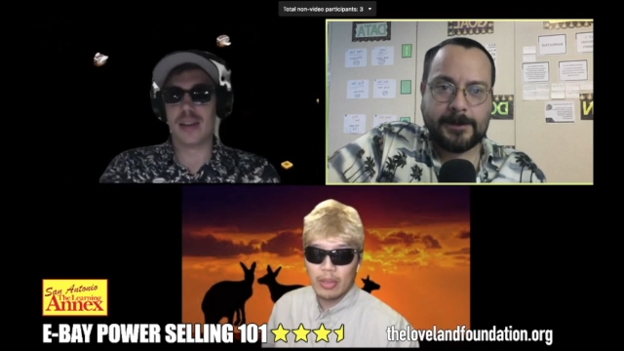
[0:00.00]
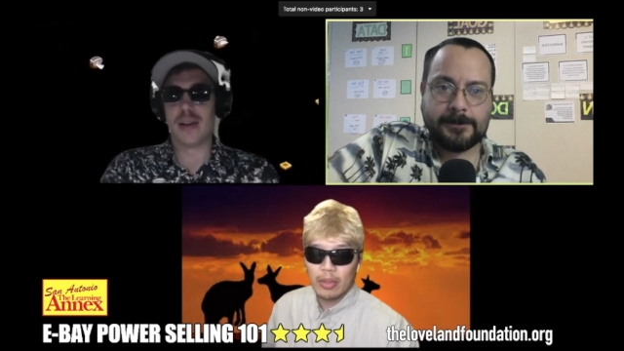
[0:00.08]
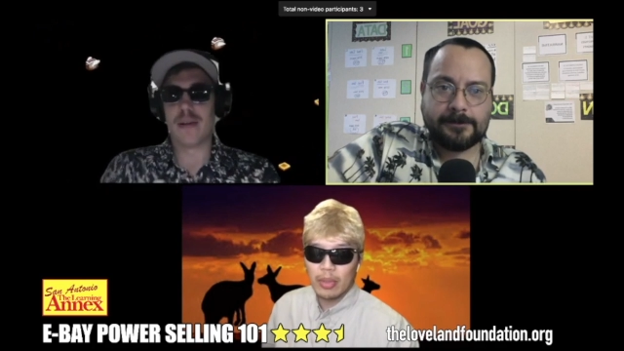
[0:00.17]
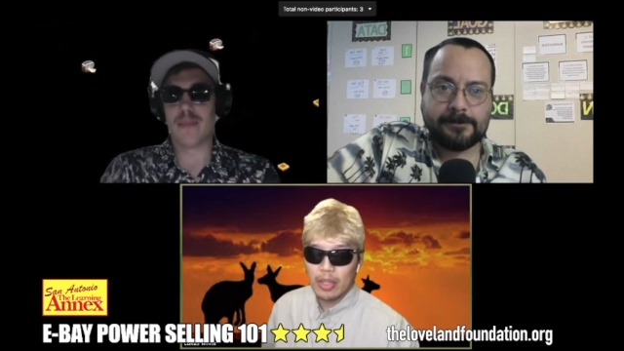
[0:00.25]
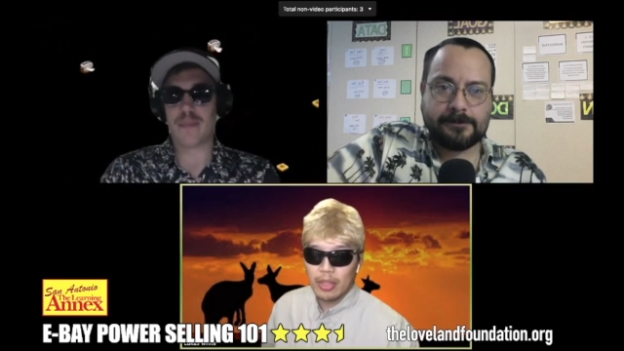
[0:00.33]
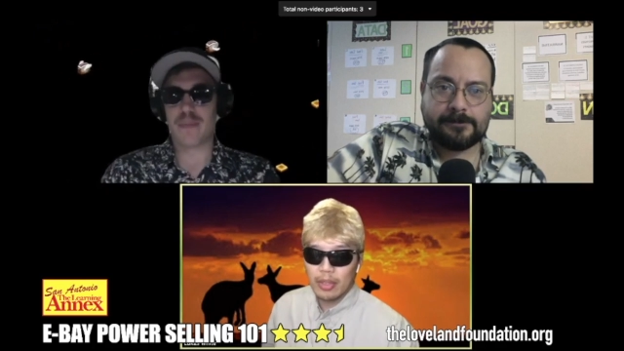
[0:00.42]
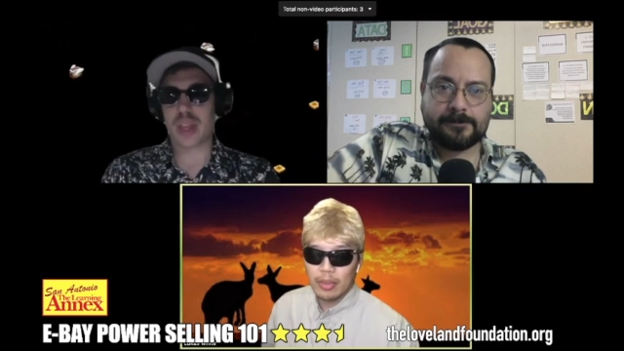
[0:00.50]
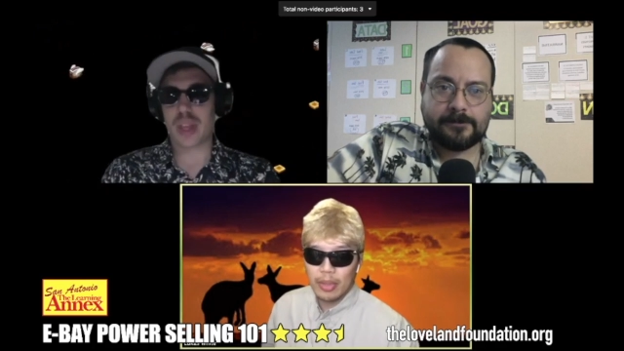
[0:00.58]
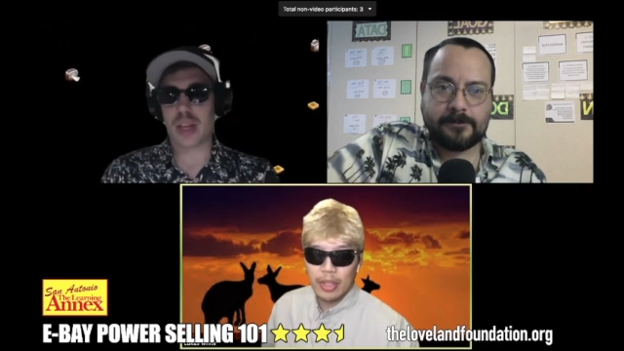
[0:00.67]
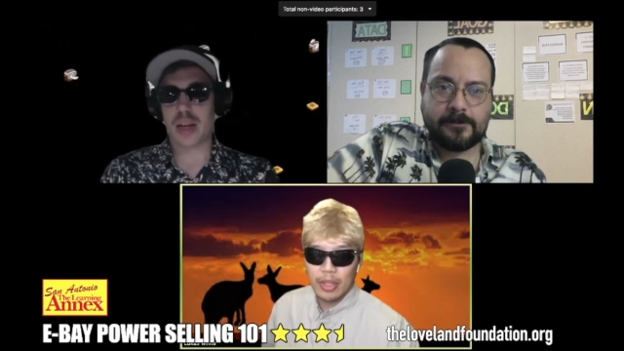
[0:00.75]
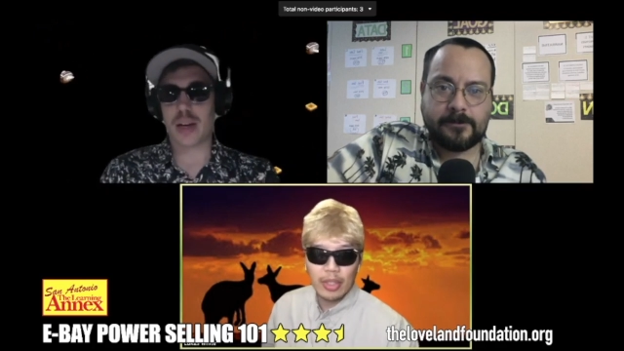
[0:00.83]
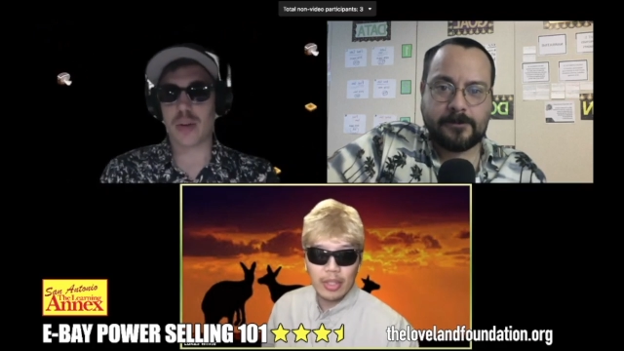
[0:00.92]
Speaker 1: Oh, all
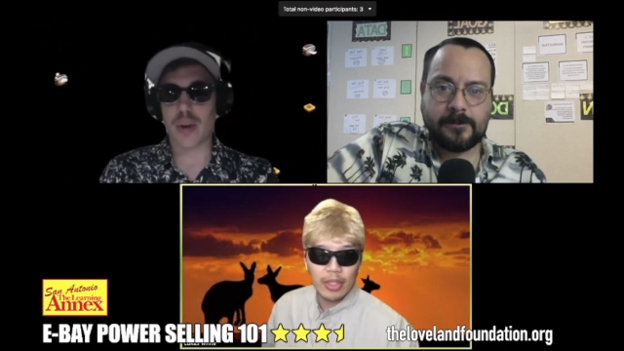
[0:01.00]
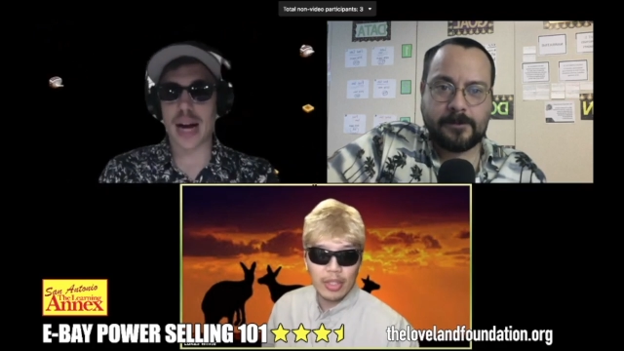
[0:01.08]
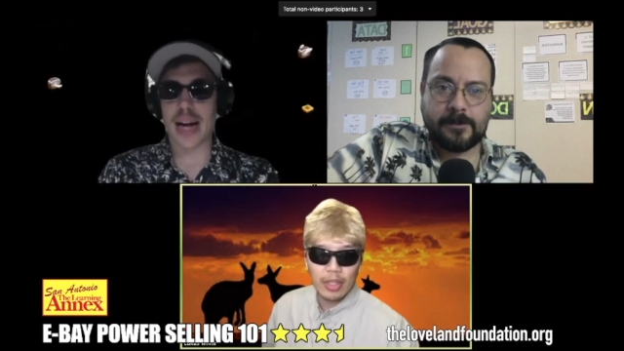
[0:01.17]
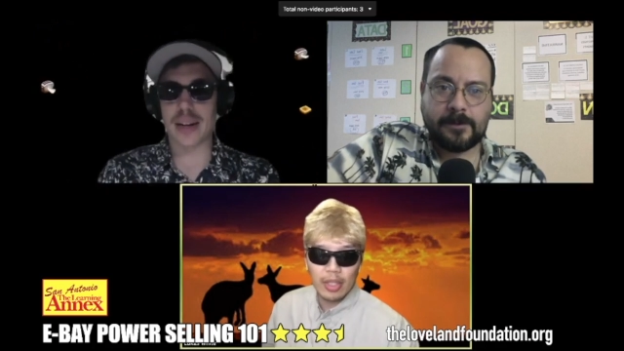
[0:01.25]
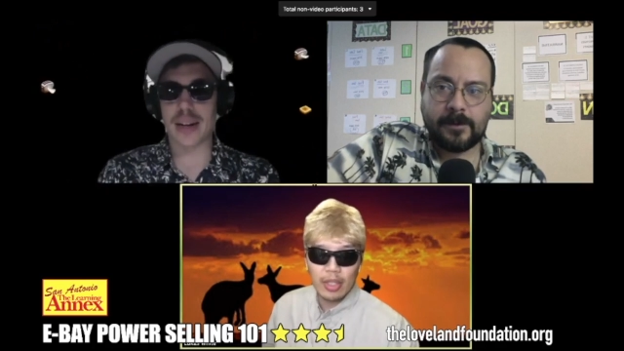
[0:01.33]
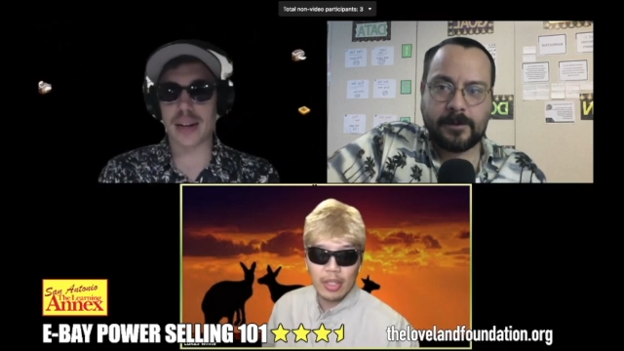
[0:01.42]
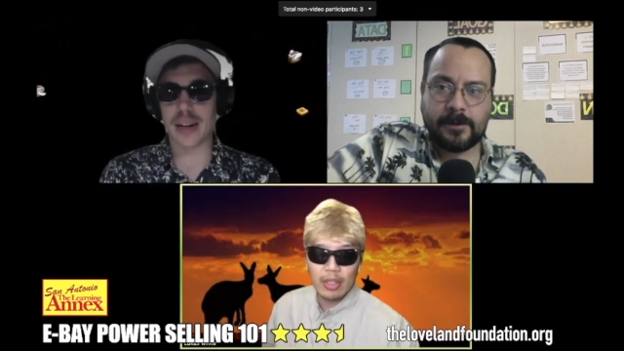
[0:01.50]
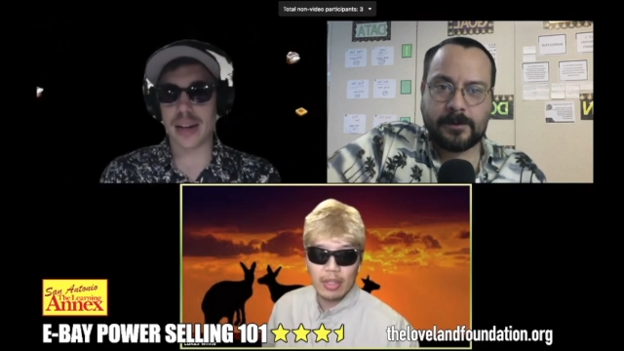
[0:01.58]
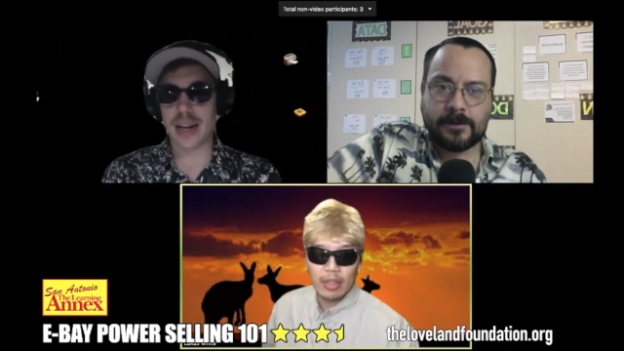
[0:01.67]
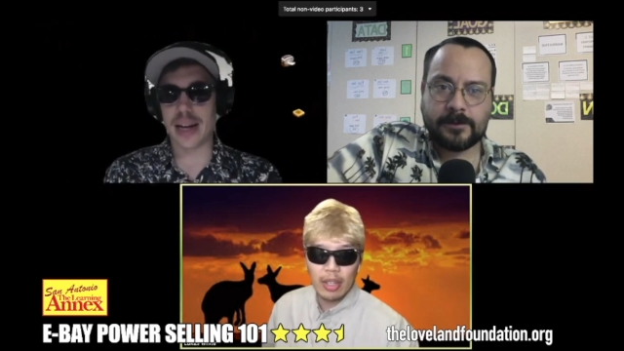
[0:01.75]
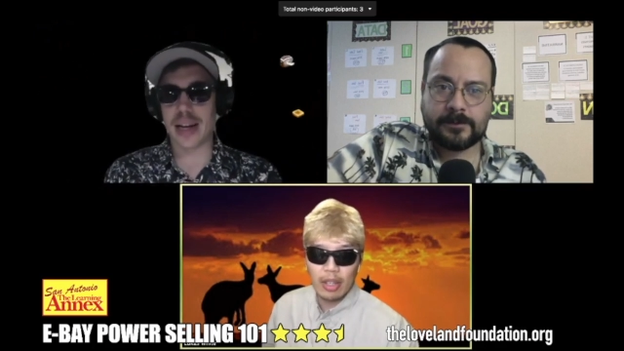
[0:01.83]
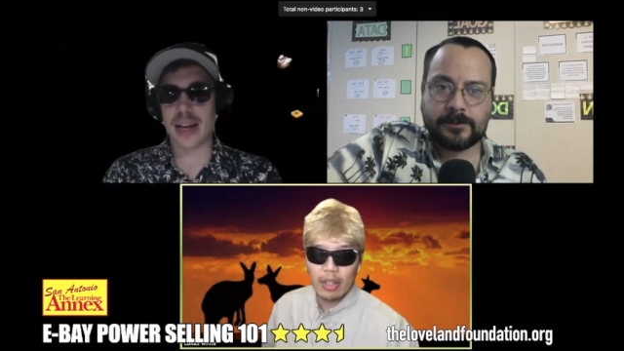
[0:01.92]
right, all Brad, right. I just,
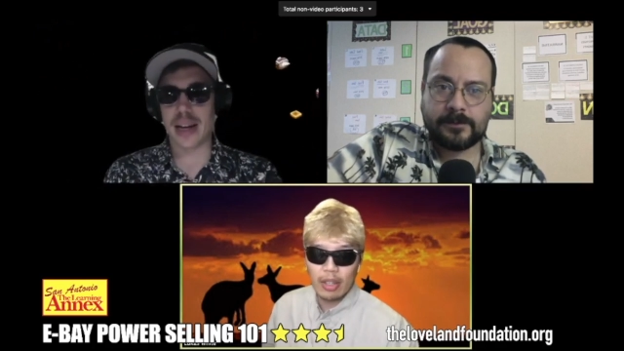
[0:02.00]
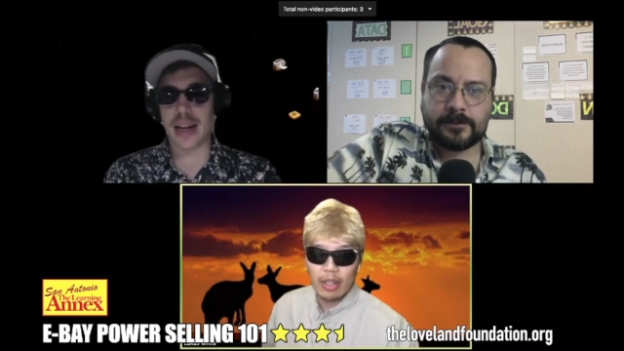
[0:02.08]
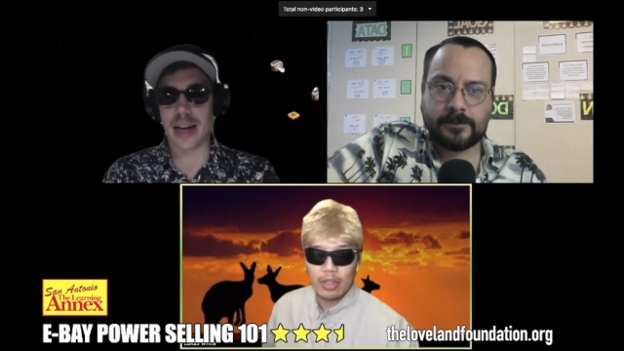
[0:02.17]
uh, yeah,